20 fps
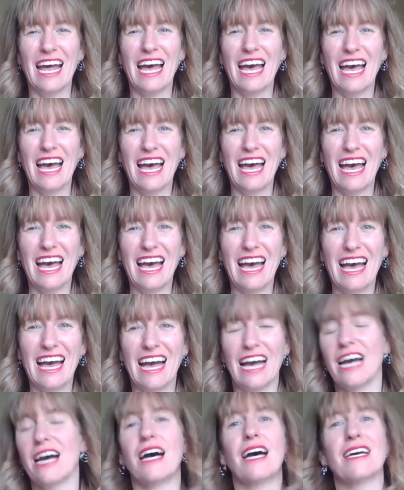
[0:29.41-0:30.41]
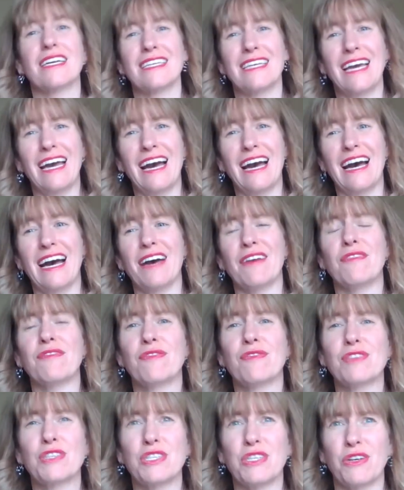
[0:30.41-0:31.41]
Ah! Yeah.
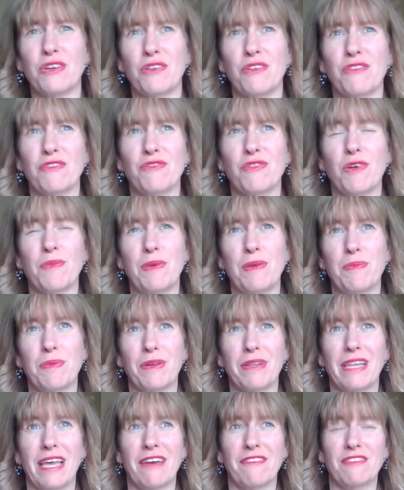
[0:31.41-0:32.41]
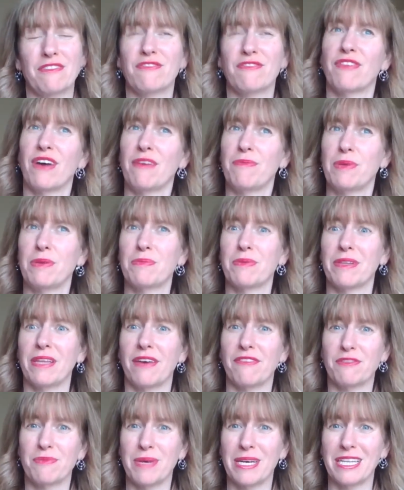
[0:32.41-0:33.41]
So four people left, five people
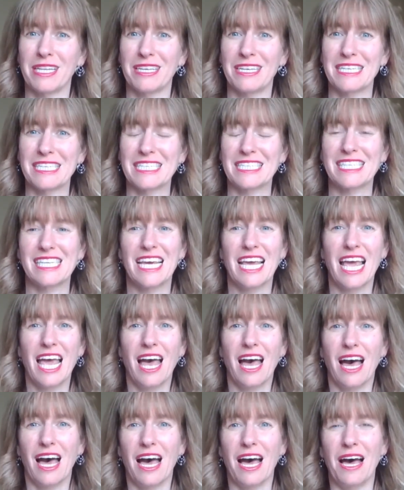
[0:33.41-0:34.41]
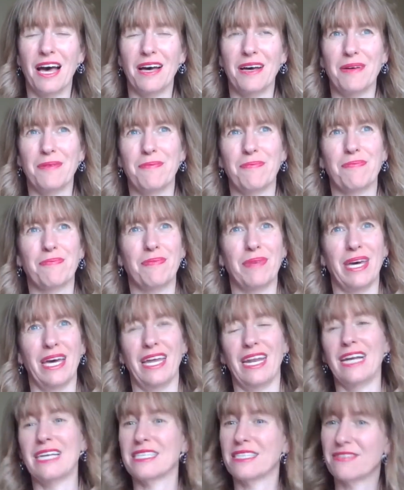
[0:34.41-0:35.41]
left my list. But
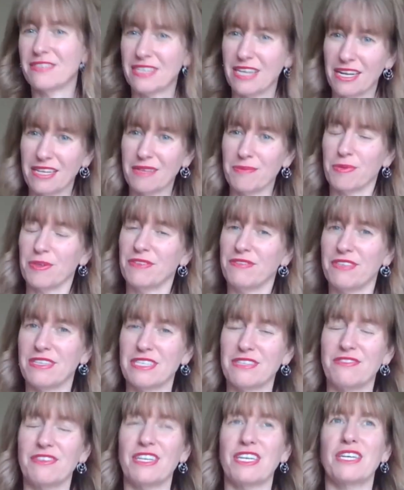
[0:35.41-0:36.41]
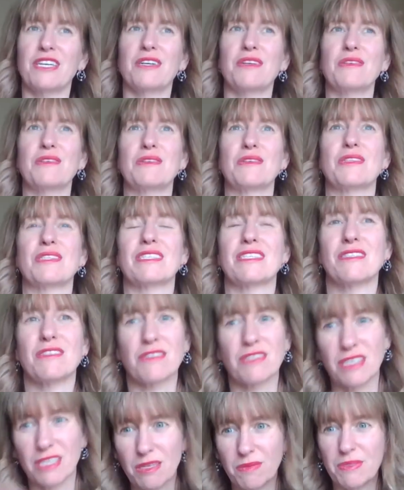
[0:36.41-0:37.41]
as I said in the previous videos,
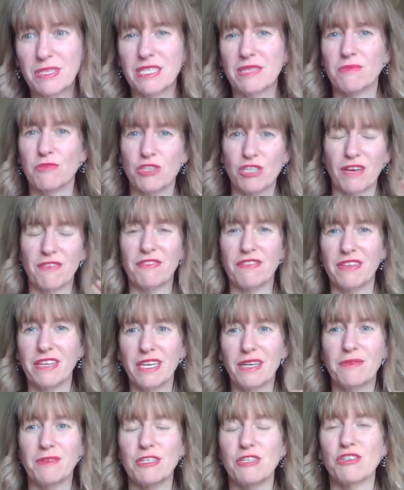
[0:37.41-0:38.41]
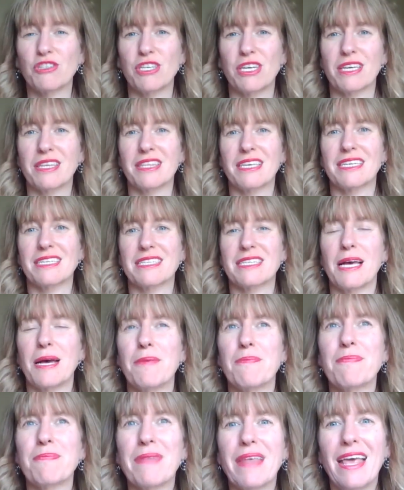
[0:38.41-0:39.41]
there's going to be some shuffling when you shake things
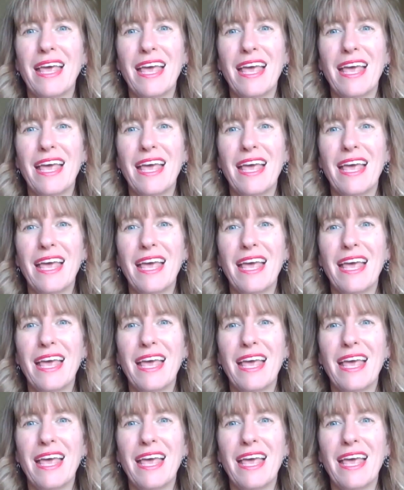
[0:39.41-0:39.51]
up.